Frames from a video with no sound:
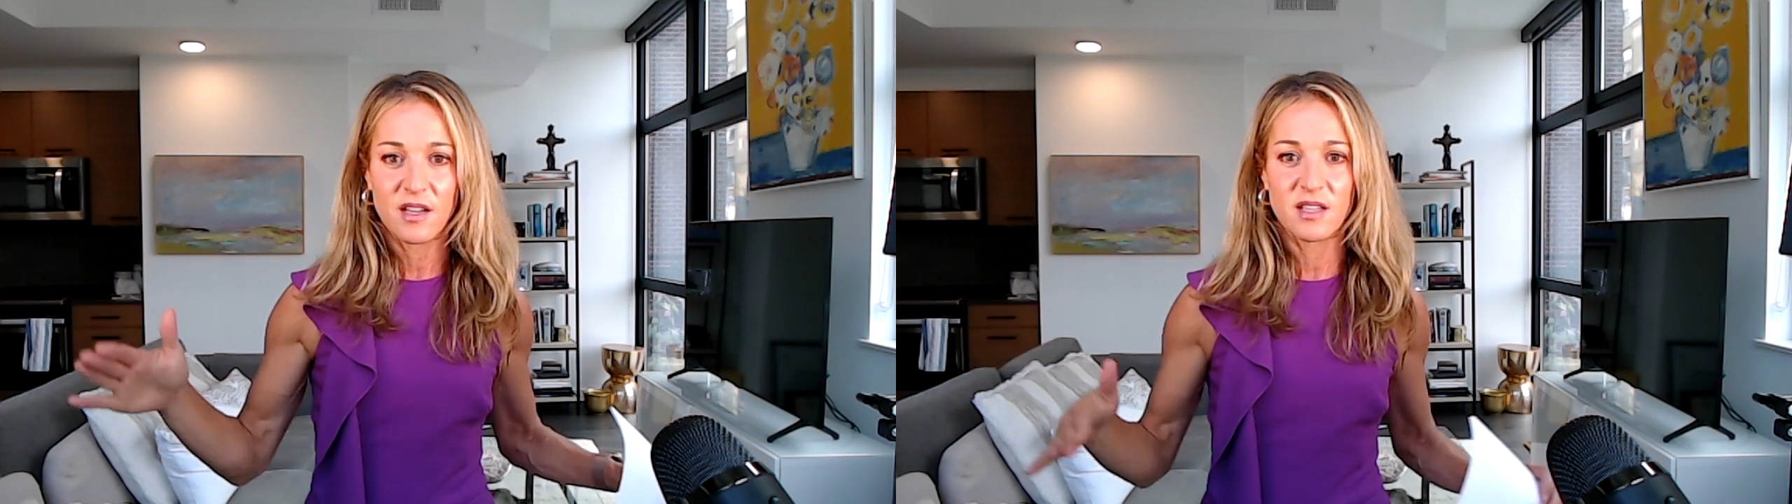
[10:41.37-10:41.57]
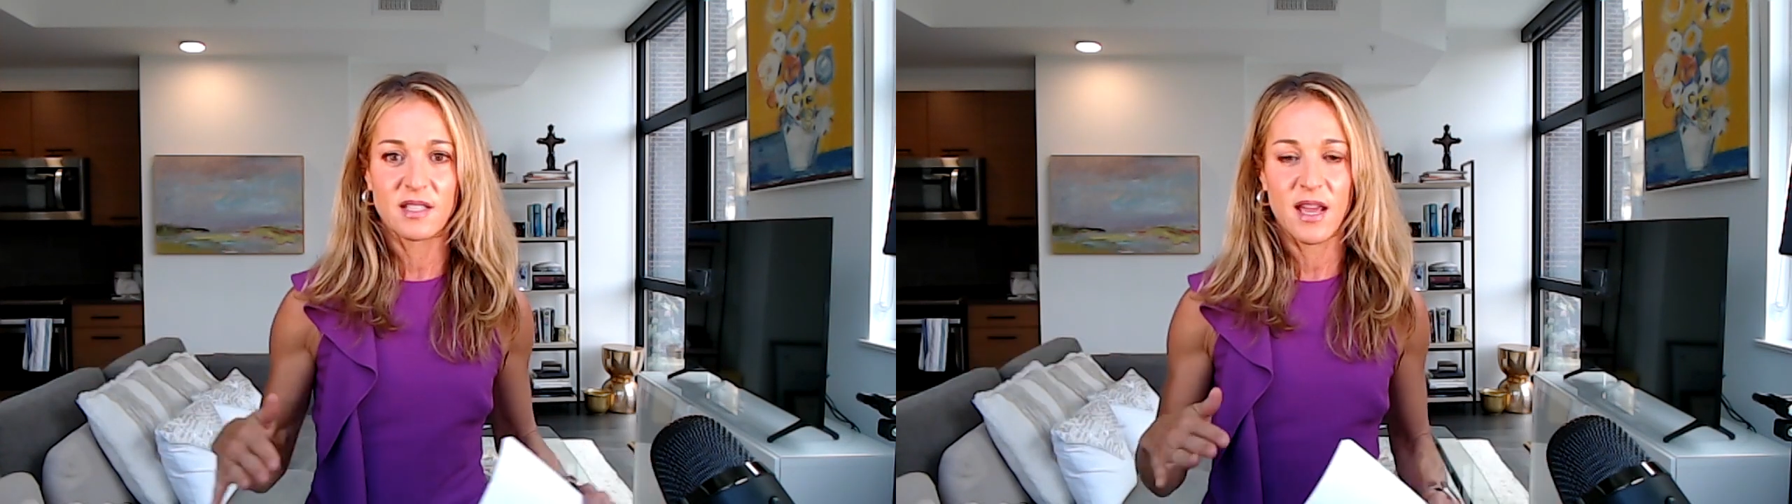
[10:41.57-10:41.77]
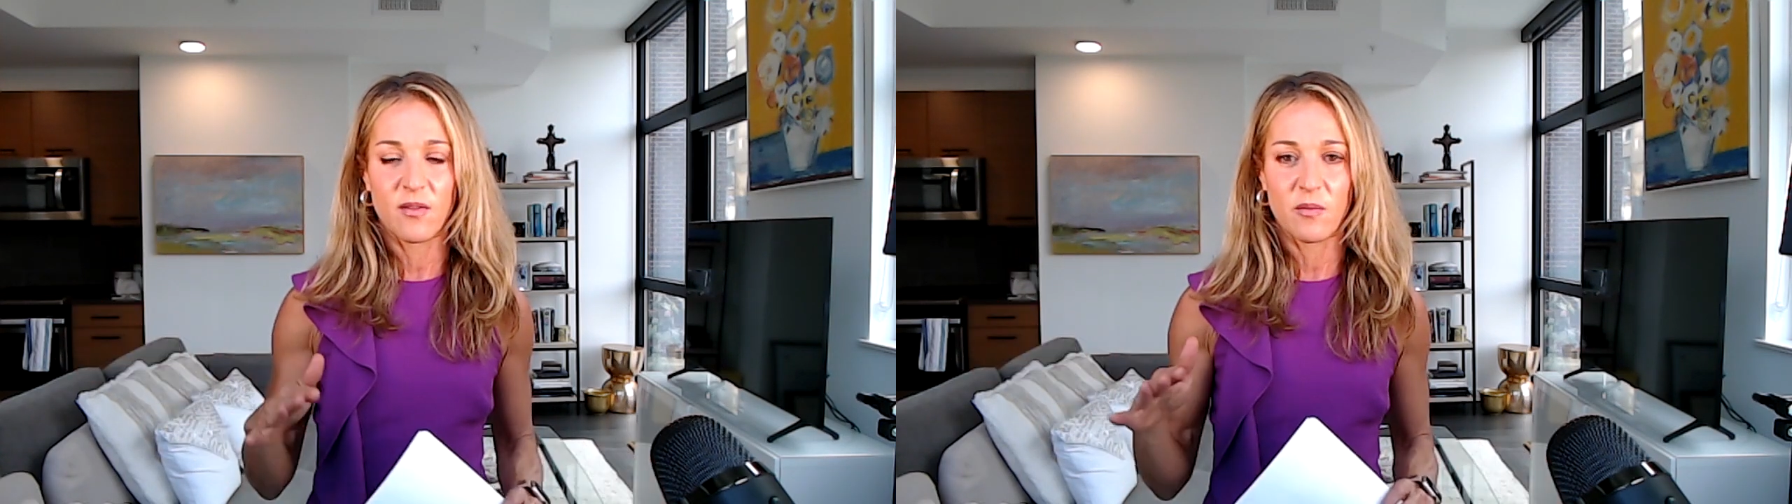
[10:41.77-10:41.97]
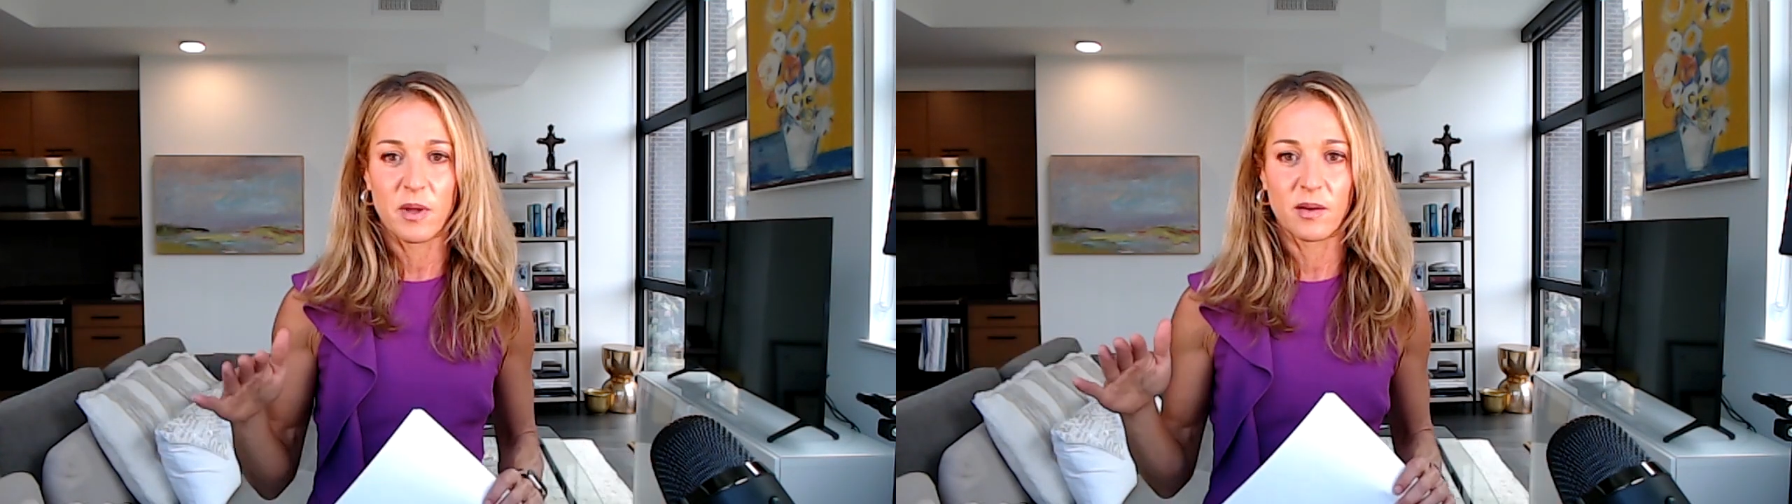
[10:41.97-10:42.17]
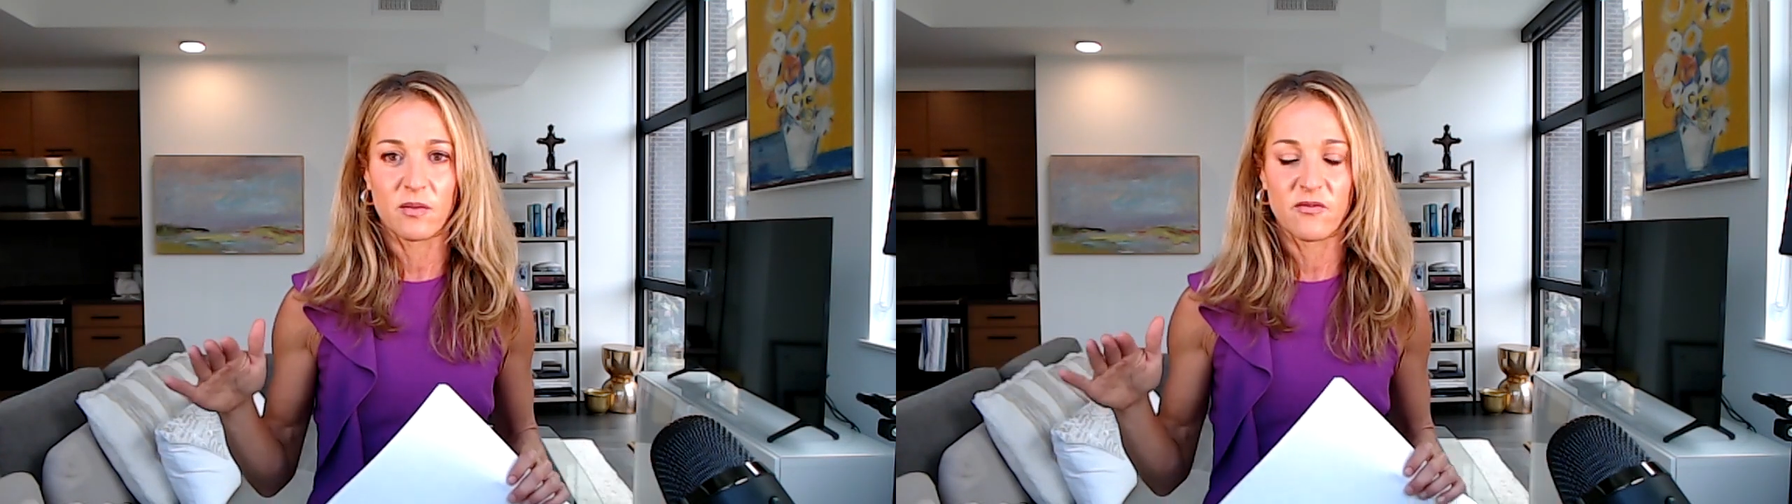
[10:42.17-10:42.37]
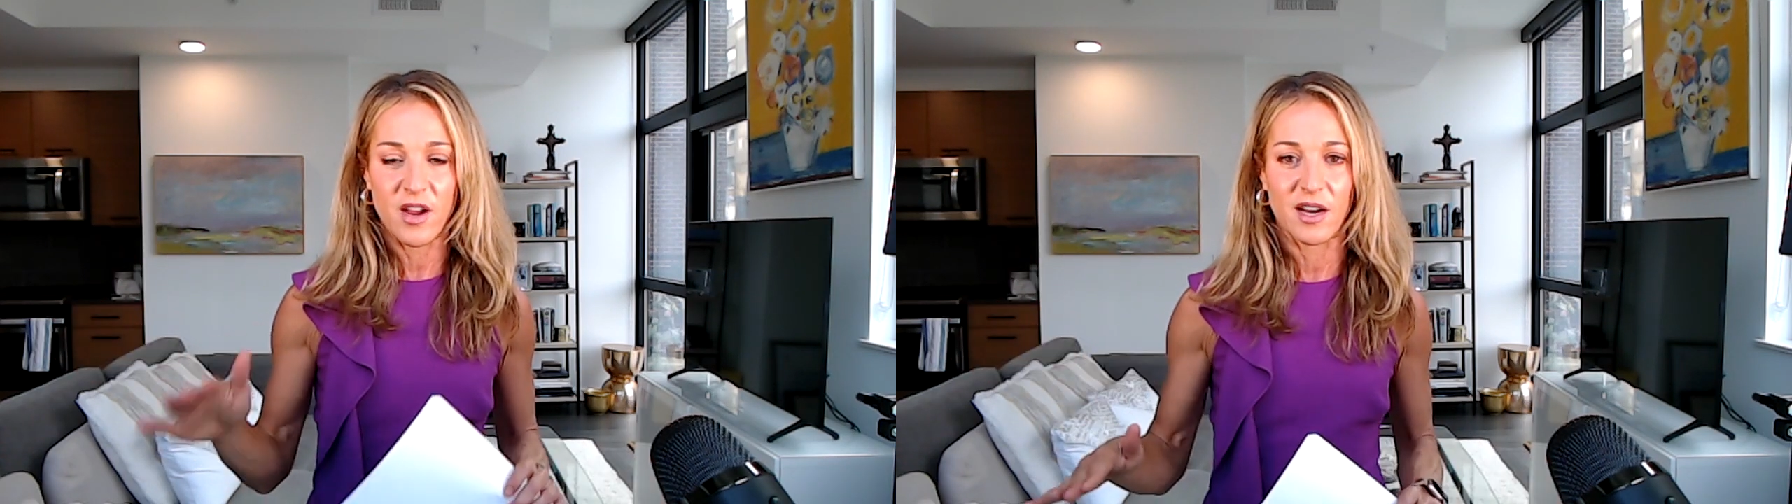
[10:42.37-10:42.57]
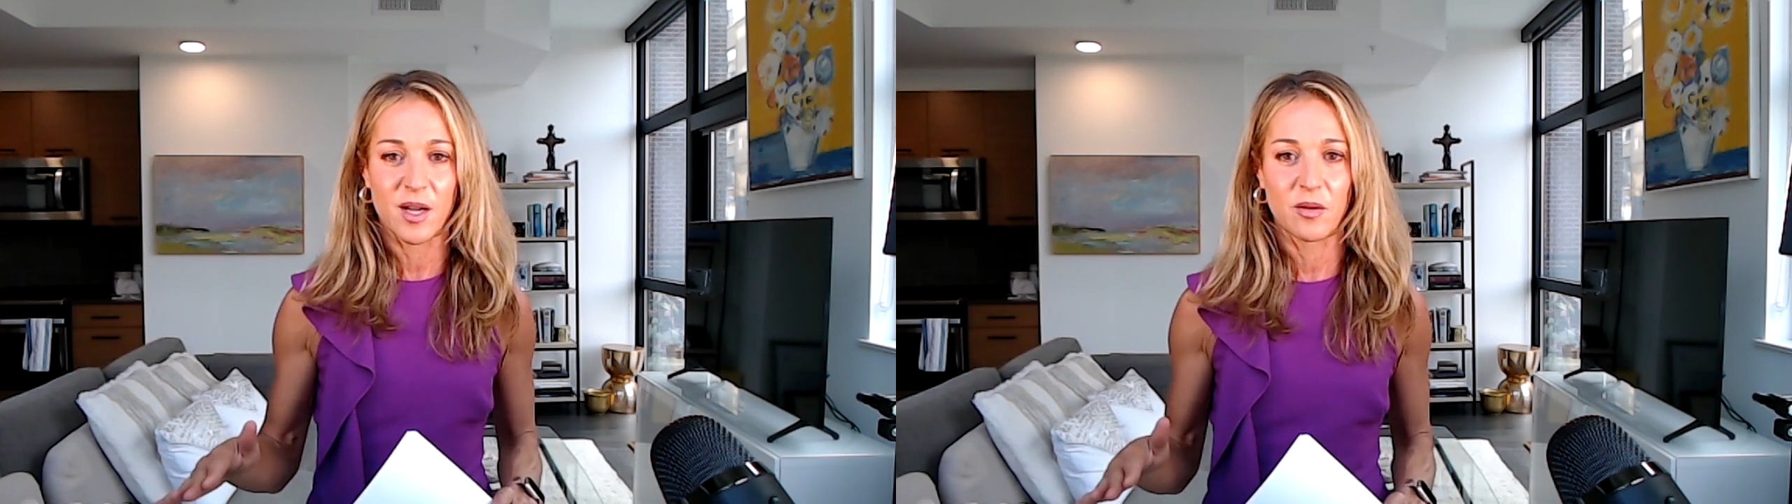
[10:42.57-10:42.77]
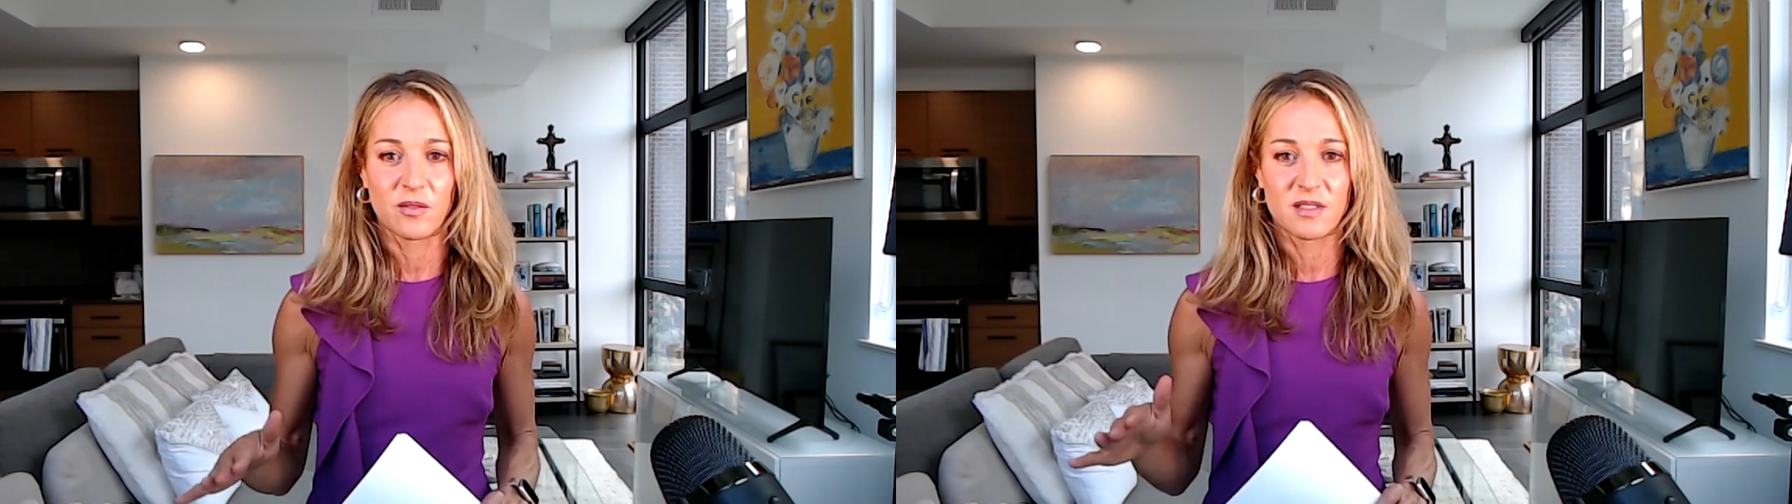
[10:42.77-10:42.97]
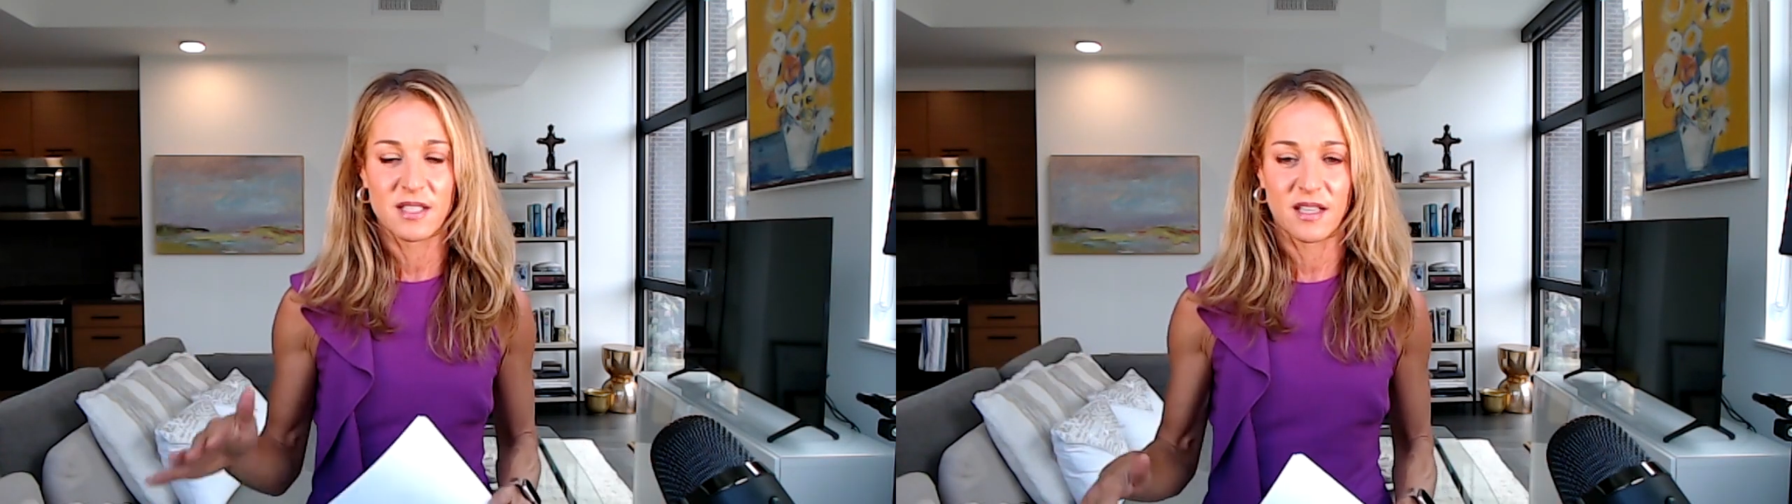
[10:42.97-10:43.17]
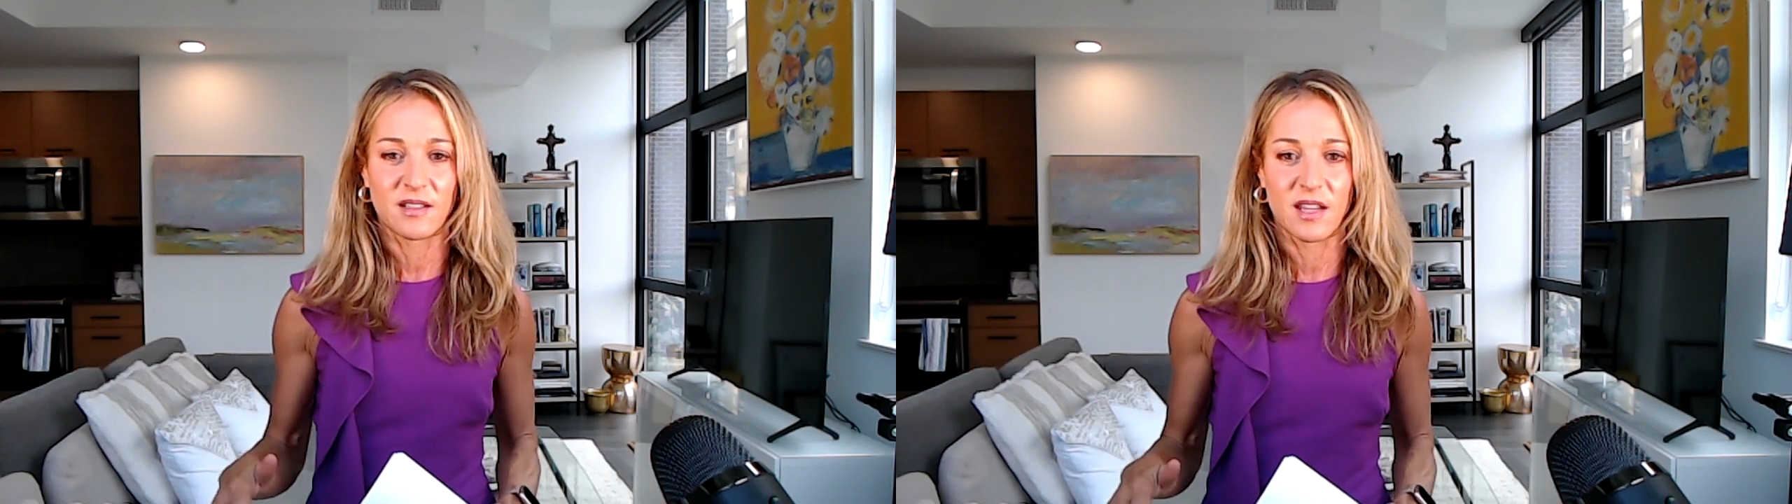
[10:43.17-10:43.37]
because they have been
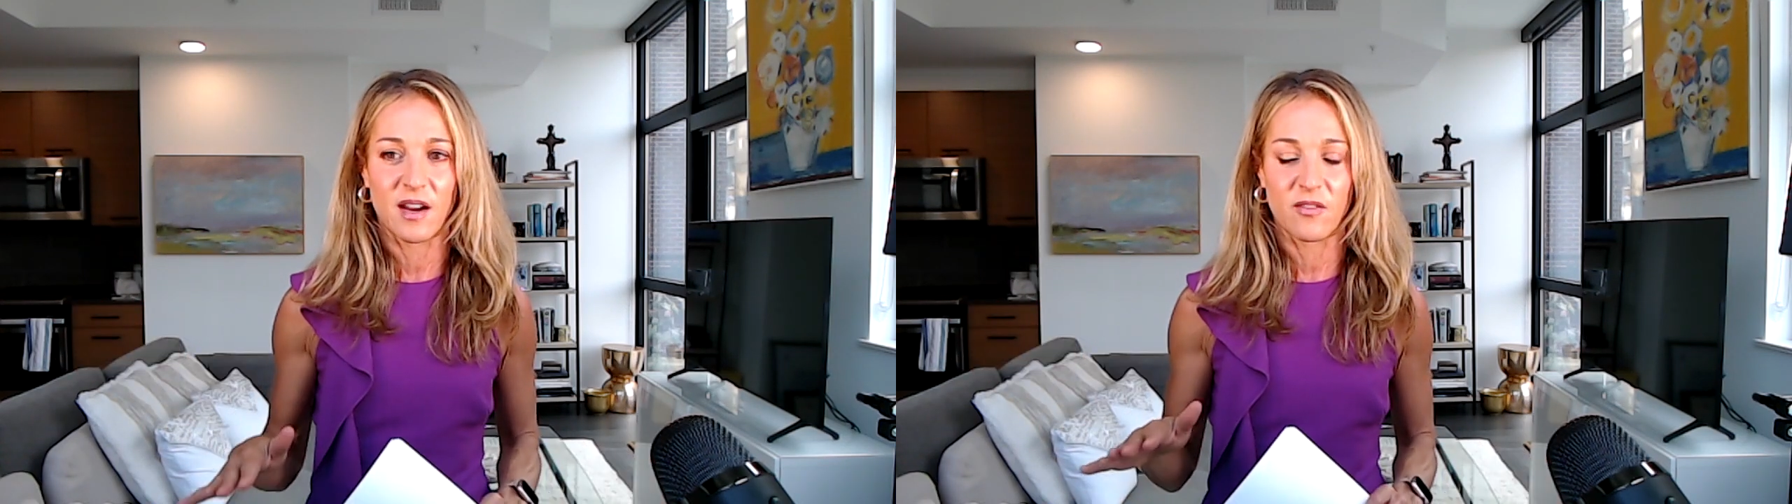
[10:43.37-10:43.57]
they